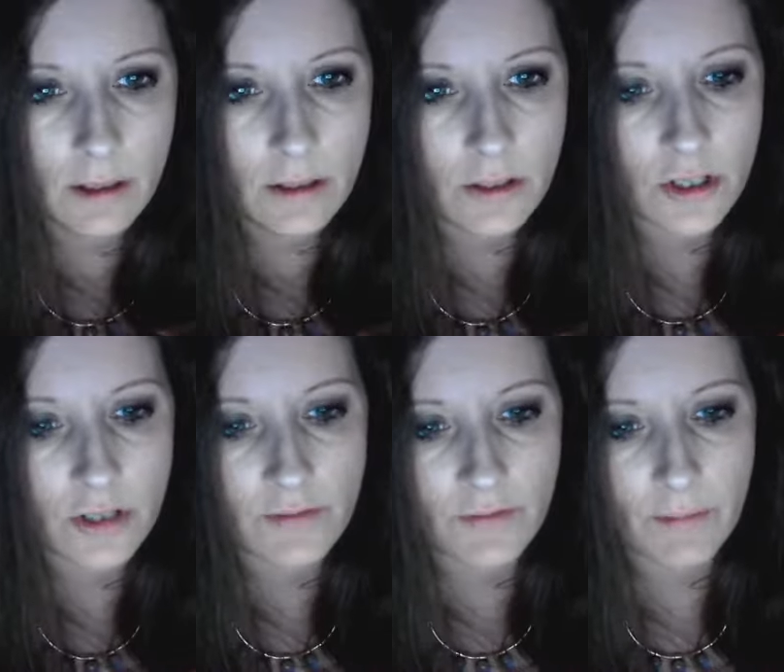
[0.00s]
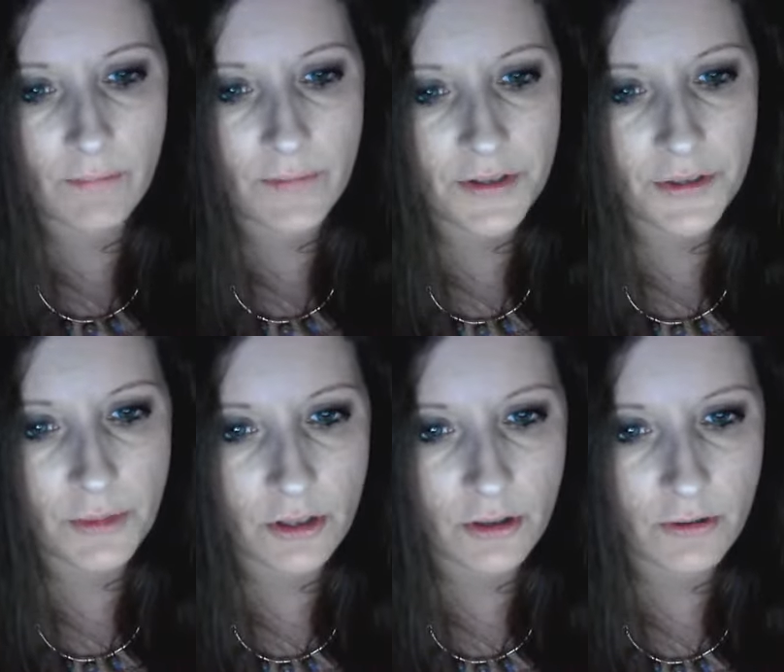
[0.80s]
just from the
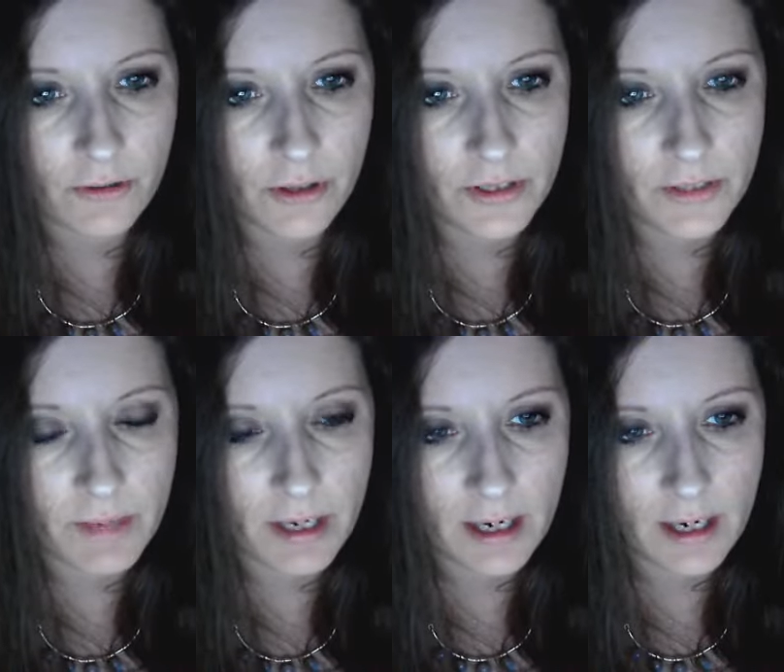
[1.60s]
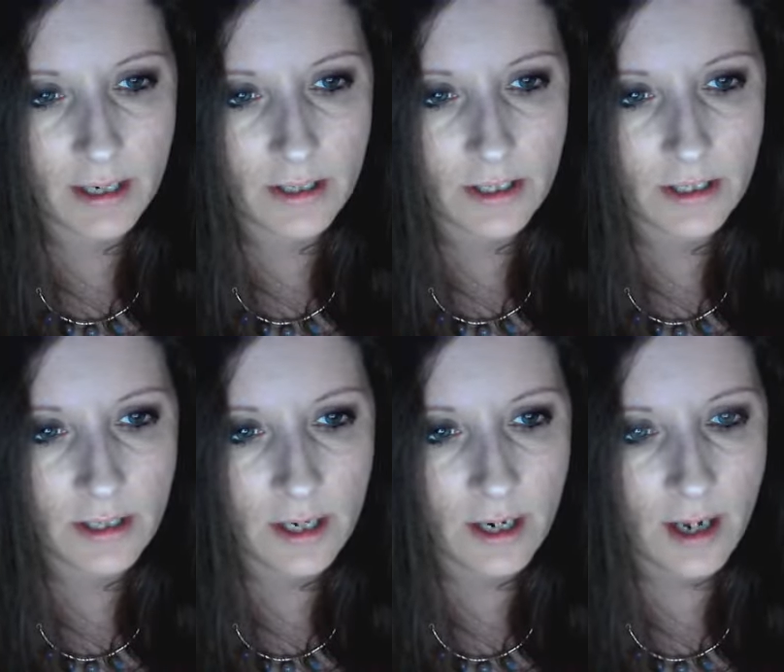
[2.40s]
switch over on this medication.
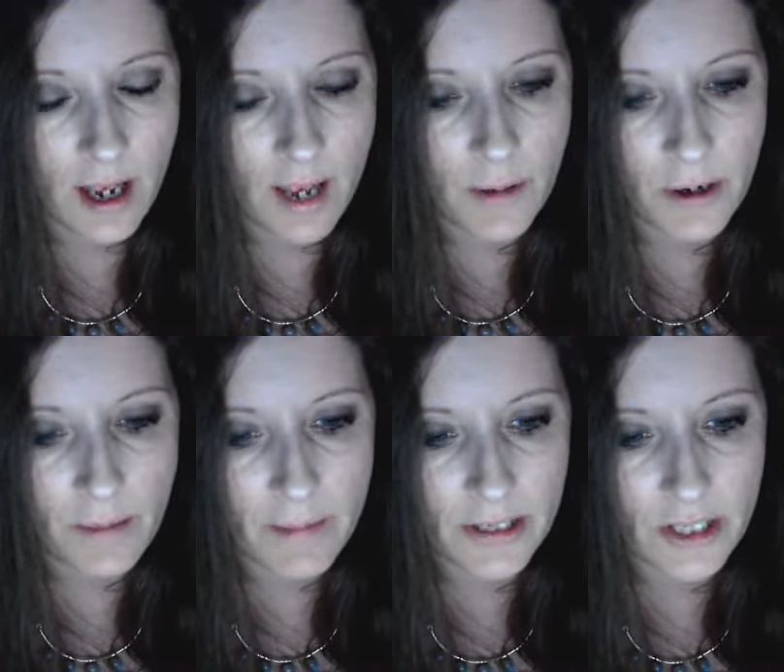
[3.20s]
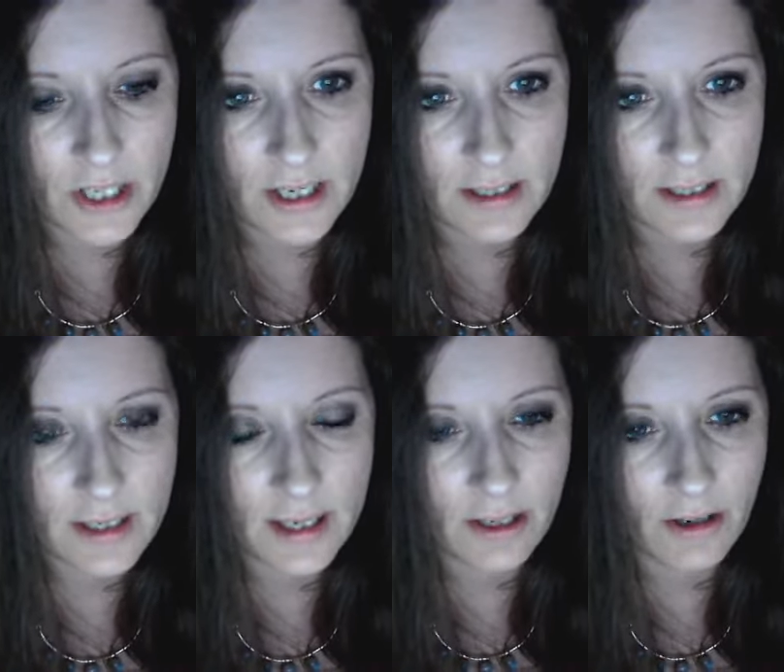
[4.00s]
I put on my jeans and they're